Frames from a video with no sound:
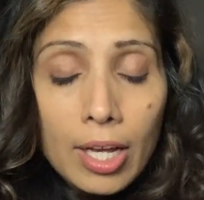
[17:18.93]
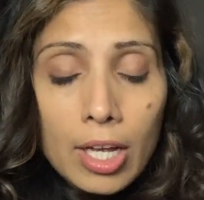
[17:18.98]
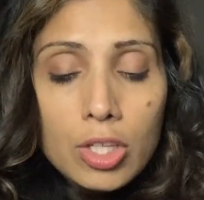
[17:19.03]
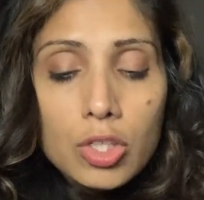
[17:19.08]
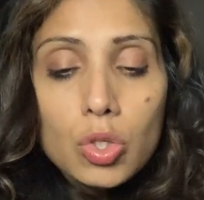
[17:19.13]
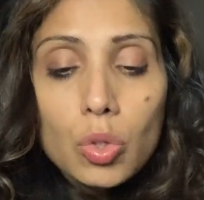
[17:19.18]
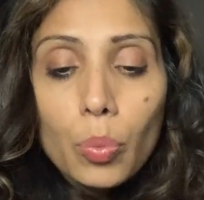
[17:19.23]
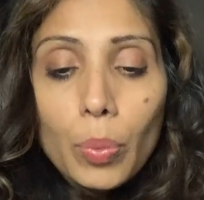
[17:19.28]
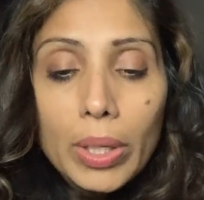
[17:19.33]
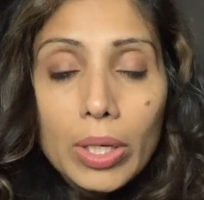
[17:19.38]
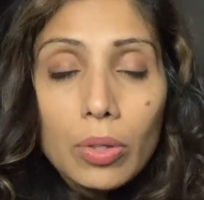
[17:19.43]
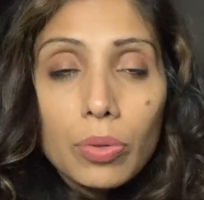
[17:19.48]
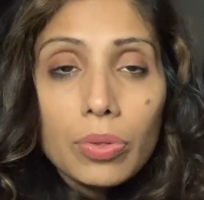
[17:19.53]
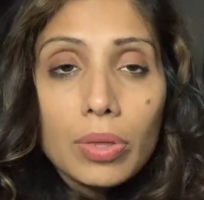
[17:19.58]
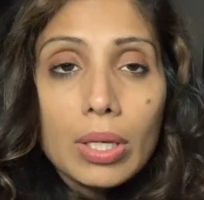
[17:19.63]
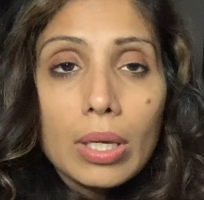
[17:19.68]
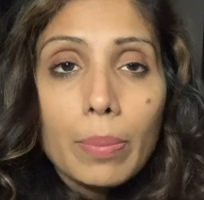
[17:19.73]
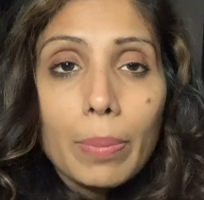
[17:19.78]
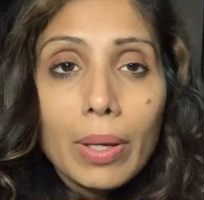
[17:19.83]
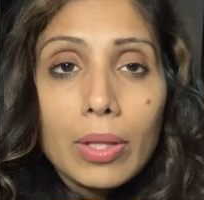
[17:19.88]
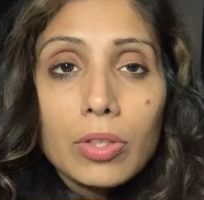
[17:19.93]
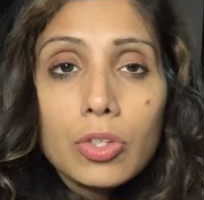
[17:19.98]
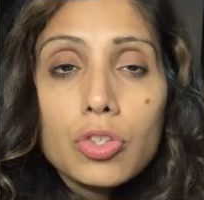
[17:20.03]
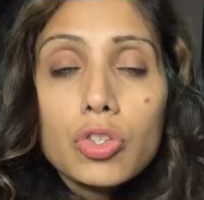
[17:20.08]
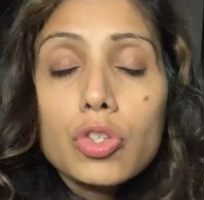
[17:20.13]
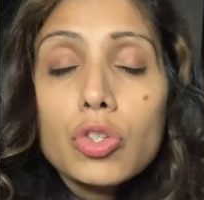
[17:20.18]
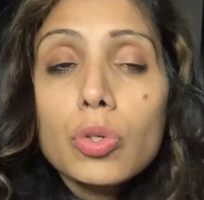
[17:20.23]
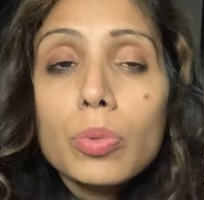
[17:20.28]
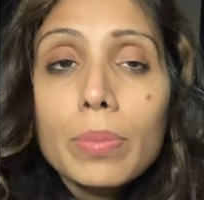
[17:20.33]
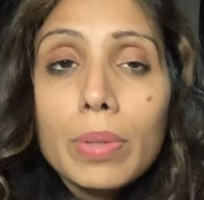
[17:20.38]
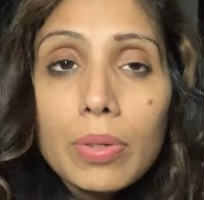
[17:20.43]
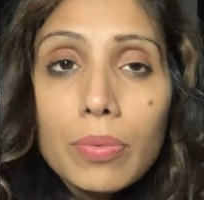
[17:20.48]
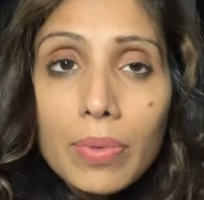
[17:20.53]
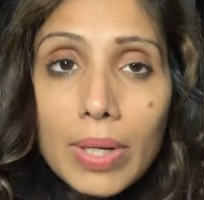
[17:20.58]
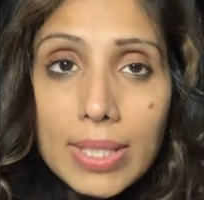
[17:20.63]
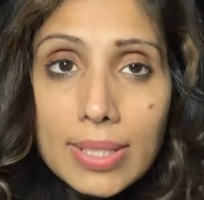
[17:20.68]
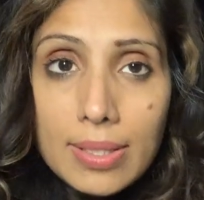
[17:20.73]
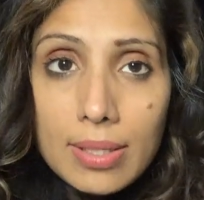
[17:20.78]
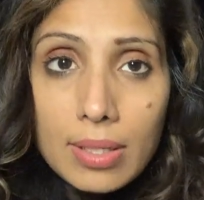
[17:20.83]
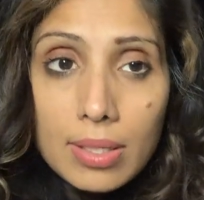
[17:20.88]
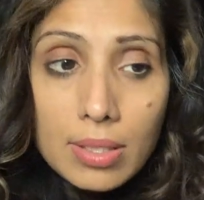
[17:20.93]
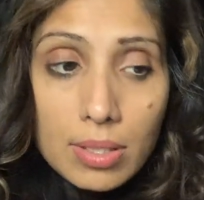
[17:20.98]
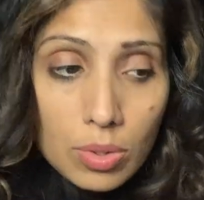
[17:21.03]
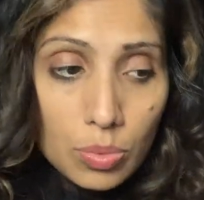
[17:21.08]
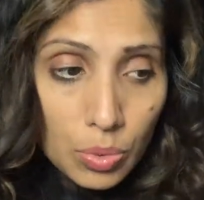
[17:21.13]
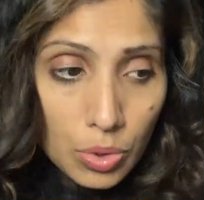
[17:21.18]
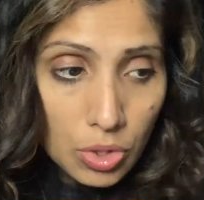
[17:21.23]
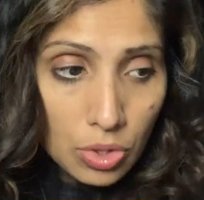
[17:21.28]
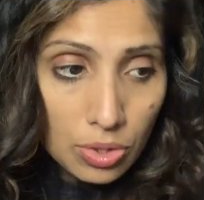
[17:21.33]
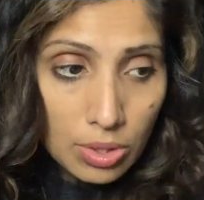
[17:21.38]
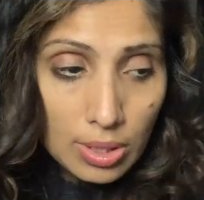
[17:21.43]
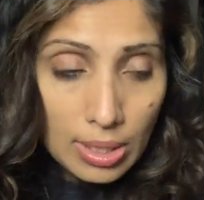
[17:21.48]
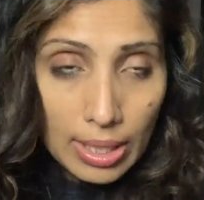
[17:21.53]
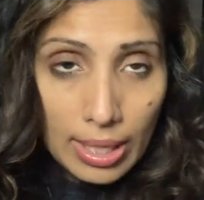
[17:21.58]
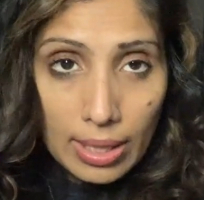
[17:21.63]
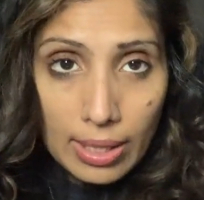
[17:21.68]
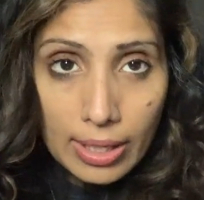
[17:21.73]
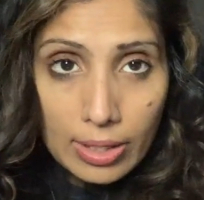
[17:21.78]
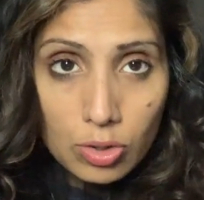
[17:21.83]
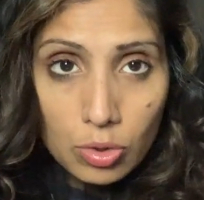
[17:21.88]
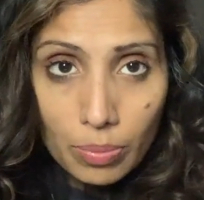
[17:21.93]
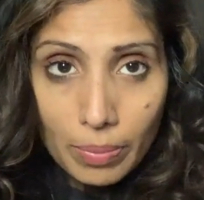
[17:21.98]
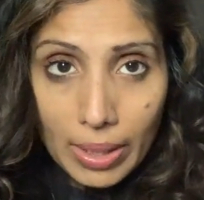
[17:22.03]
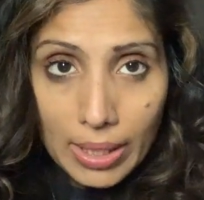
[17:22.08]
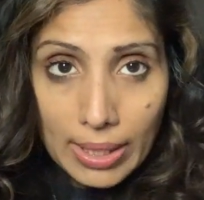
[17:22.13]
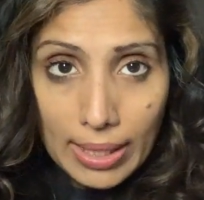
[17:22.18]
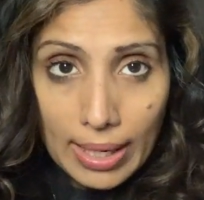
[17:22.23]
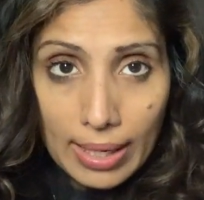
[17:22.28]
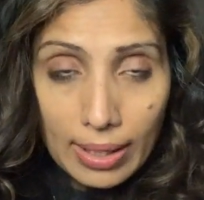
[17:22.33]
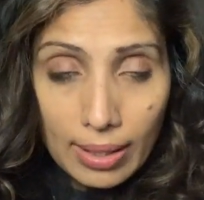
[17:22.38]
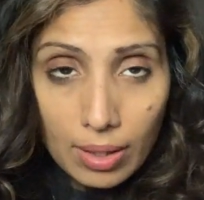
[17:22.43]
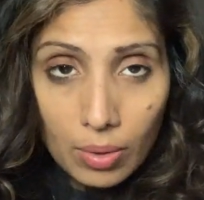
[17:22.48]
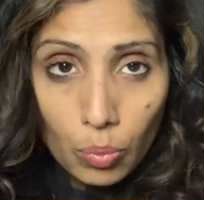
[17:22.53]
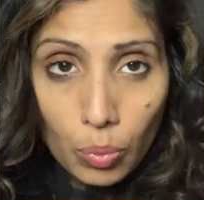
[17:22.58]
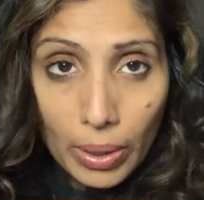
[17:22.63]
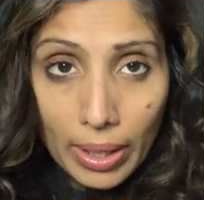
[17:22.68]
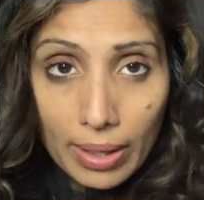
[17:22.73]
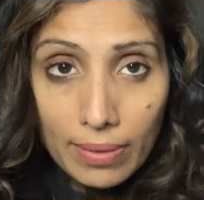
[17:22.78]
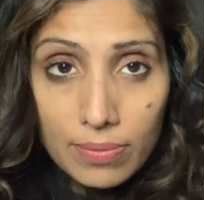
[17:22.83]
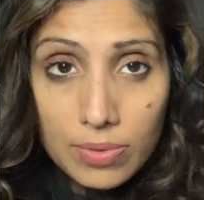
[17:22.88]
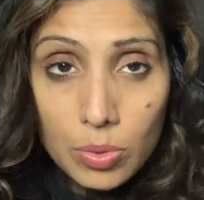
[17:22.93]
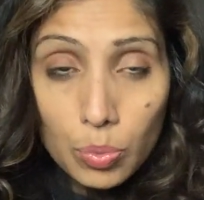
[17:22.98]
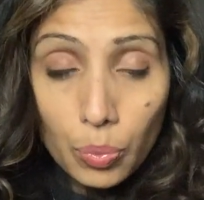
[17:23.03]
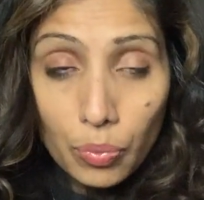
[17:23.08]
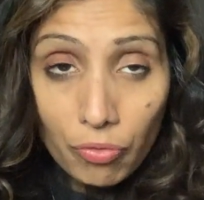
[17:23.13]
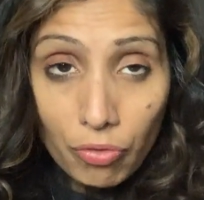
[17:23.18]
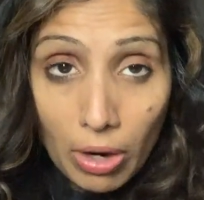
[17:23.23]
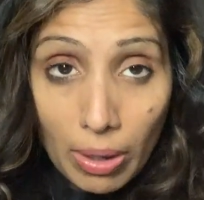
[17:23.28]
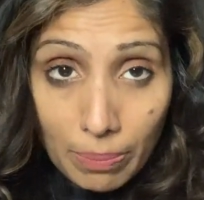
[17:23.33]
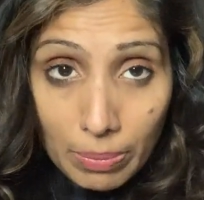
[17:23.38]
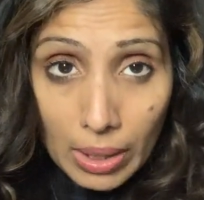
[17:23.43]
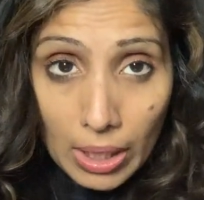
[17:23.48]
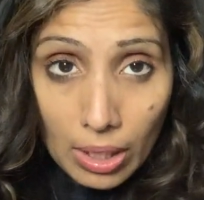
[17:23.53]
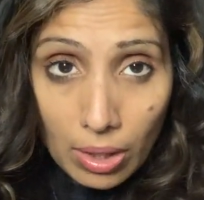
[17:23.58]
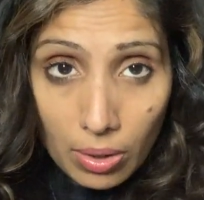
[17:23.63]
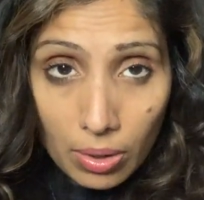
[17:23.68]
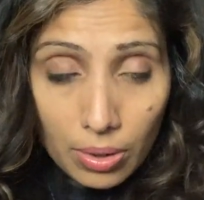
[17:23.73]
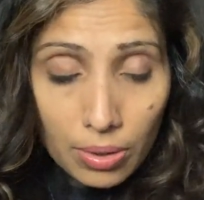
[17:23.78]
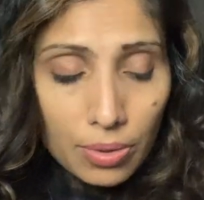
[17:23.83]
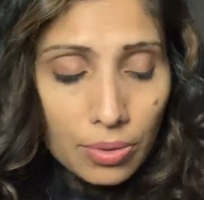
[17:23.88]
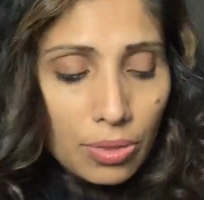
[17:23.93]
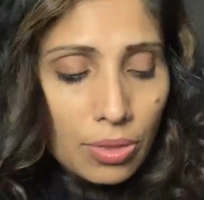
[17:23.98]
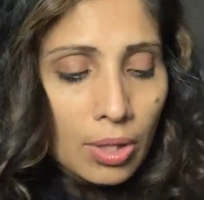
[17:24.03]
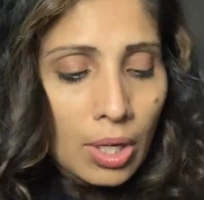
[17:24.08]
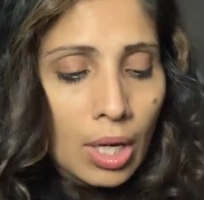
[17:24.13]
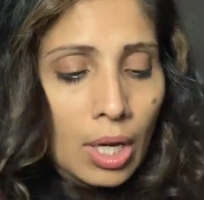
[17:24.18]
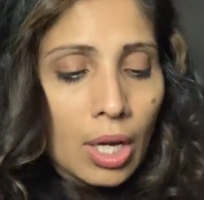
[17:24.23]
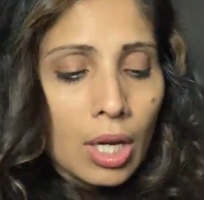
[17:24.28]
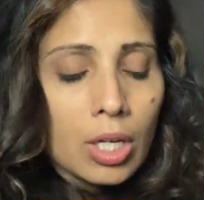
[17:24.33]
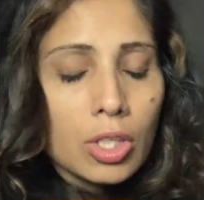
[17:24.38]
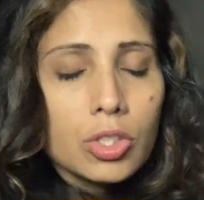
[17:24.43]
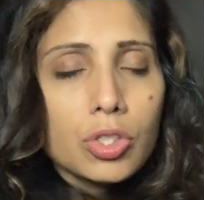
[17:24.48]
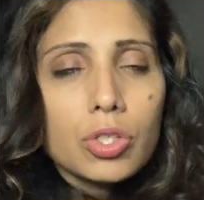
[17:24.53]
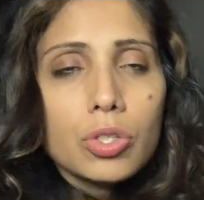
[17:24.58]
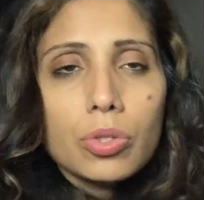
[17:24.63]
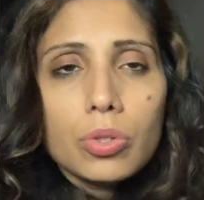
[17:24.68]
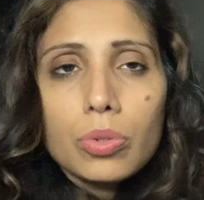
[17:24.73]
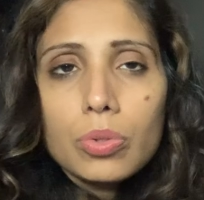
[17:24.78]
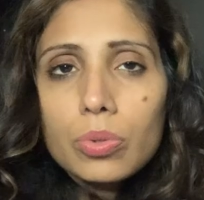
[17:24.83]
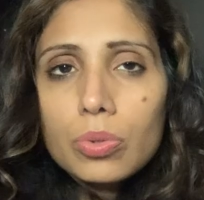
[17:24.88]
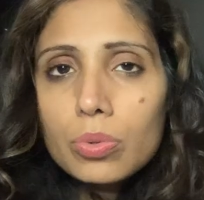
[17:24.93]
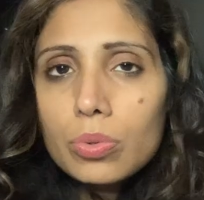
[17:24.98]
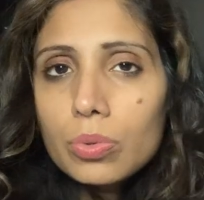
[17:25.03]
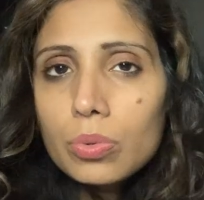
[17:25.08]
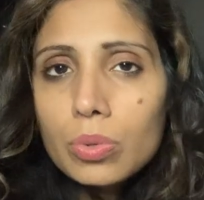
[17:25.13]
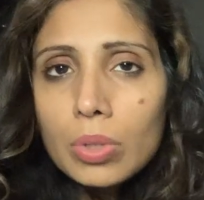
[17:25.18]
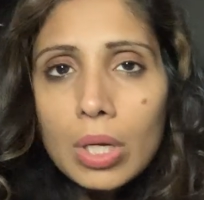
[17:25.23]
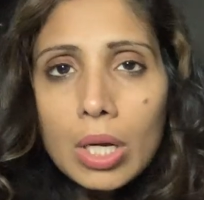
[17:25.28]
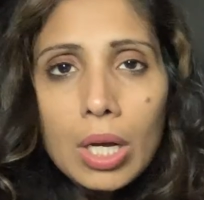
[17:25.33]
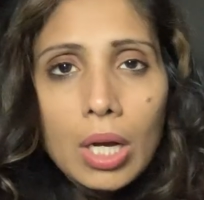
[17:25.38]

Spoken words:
So when you think about the Schumann resonance, which is the electromagnetic waves from the earth to